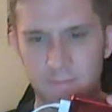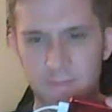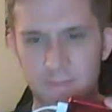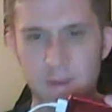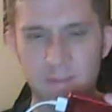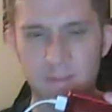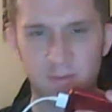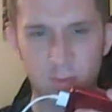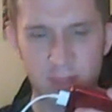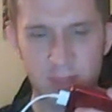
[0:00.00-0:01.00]
the week
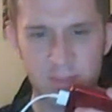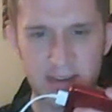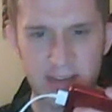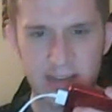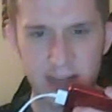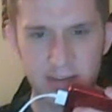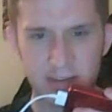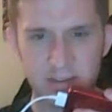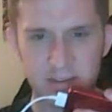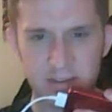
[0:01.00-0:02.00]
before they beat
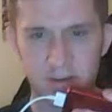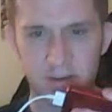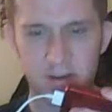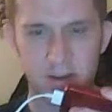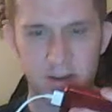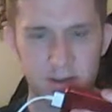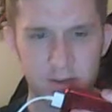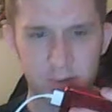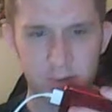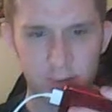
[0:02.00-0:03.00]
Dallas due
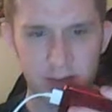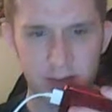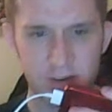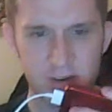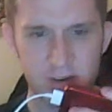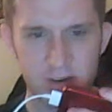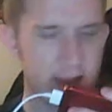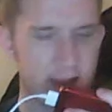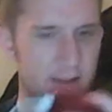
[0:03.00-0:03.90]
to an injured knee.